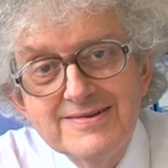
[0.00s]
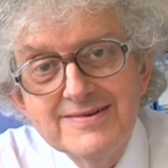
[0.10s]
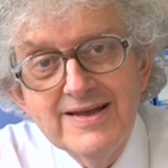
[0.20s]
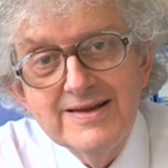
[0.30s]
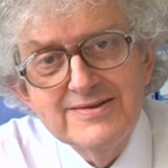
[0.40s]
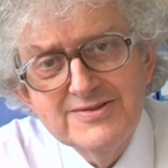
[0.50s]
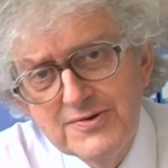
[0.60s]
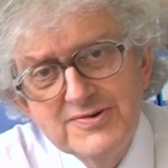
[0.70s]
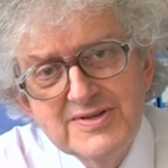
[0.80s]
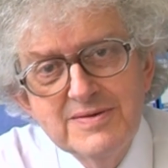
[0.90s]
today, so
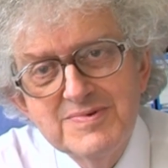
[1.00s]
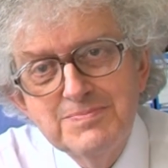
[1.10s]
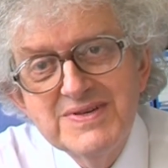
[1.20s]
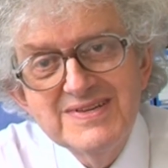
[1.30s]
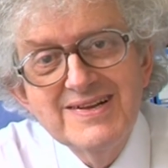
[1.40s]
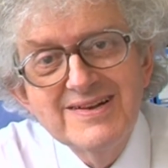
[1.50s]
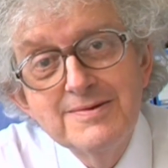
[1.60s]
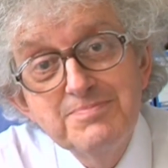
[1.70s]
it seems particularly